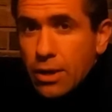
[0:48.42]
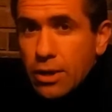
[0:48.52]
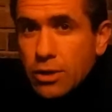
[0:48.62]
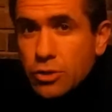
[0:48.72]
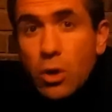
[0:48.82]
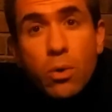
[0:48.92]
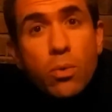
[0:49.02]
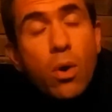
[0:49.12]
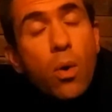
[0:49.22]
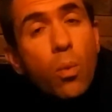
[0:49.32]
So
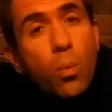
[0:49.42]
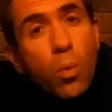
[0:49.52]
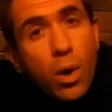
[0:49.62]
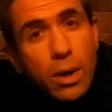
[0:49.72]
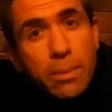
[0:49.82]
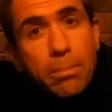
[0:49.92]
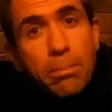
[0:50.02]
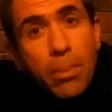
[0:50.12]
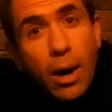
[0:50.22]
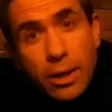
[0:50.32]
one
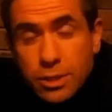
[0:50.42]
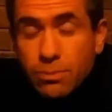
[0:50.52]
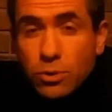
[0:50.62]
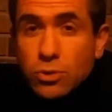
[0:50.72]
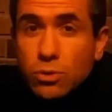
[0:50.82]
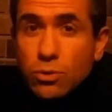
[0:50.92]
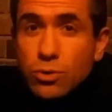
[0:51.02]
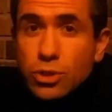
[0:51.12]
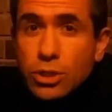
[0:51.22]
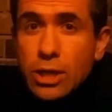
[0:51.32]
possible
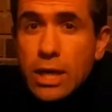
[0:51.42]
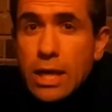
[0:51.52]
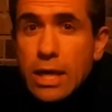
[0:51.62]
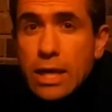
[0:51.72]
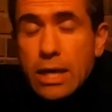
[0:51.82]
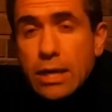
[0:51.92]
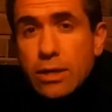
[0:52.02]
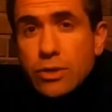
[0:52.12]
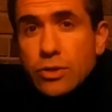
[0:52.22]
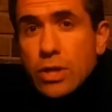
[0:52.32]
solution
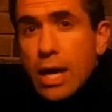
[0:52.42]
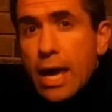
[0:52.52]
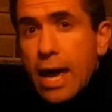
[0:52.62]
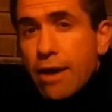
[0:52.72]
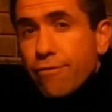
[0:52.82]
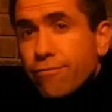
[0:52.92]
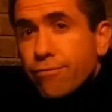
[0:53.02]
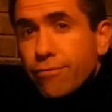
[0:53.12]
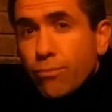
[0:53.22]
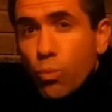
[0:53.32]
is a
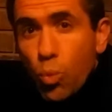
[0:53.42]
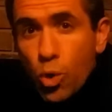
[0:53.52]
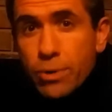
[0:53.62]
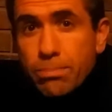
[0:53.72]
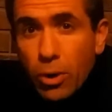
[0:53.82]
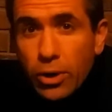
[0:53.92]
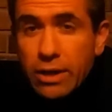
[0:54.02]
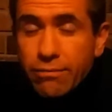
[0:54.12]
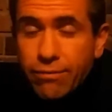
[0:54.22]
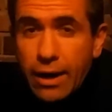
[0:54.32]

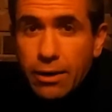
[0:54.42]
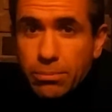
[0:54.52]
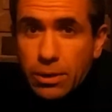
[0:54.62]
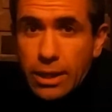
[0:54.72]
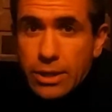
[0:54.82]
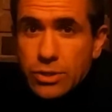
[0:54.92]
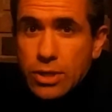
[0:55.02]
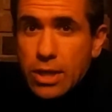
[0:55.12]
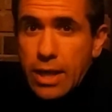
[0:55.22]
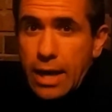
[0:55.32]
wood-burning fireplace
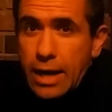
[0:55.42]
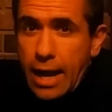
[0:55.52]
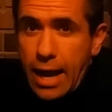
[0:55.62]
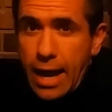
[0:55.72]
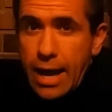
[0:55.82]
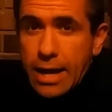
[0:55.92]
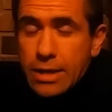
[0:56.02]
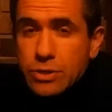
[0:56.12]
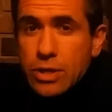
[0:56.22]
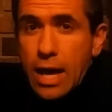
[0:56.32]
that
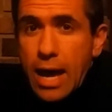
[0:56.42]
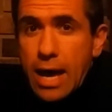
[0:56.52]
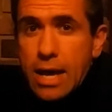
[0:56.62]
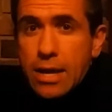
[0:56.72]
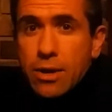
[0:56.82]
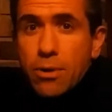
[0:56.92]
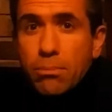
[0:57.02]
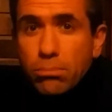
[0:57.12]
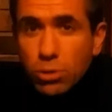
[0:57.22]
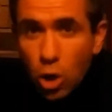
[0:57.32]
has a
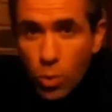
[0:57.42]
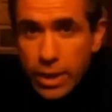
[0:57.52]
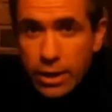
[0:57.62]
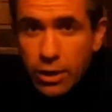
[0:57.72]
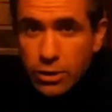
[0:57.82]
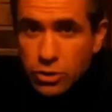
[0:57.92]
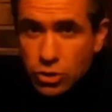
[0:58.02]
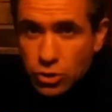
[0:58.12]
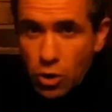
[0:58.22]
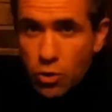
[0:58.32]
blowing
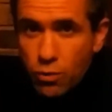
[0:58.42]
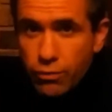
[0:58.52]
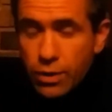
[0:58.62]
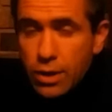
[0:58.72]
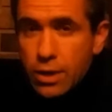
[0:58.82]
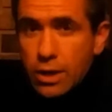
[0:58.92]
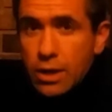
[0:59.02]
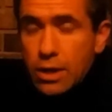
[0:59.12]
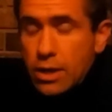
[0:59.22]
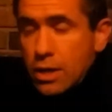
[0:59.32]
stove.
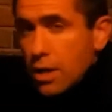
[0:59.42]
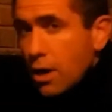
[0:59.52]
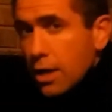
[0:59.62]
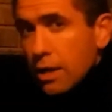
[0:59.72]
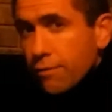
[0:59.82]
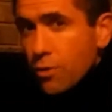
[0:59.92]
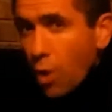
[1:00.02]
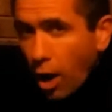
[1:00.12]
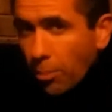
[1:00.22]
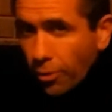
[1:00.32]
If you
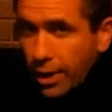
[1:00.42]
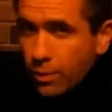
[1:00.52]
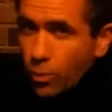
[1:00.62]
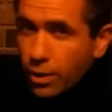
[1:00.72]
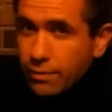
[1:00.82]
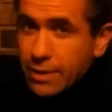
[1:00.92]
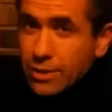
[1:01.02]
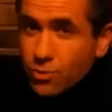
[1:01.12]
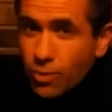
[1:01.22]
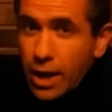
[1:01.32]
operate one of
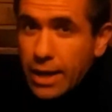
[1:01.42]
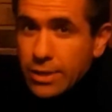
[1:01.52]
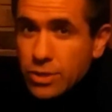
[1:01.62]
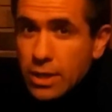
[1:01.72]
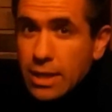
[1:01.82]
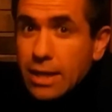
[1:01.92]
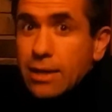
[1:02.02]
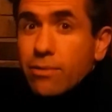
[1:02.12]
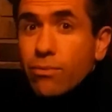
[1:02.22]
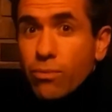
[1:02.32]
these right, it
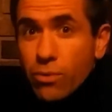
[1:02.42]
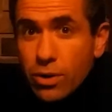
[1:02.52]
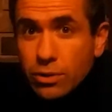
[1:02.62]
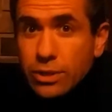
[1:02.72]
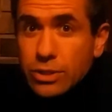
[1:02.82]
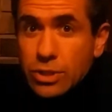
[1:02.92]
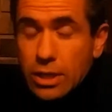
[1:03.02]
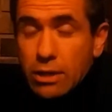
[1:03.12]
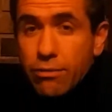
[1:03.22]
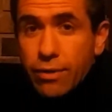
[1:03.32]
can really
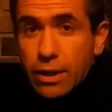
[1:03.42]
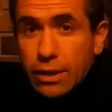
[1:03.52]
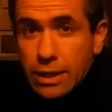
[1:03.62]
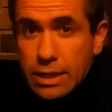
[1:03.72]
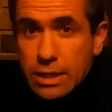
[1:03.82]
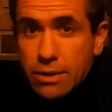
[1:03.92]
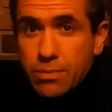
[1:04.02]
significantly